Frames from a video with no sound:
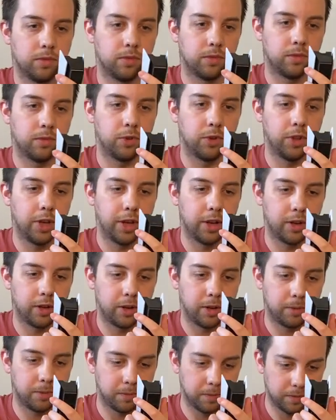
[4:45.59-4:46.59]
for
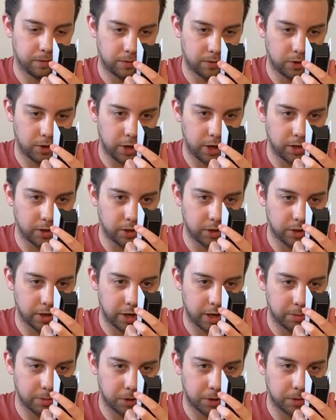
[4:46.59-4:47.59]
the AC
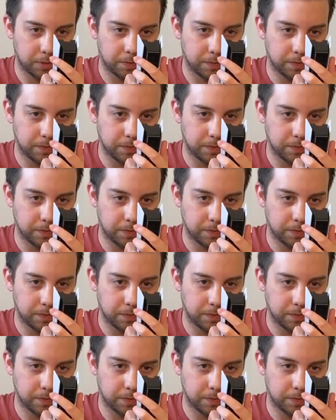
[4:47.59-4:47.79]
adapter.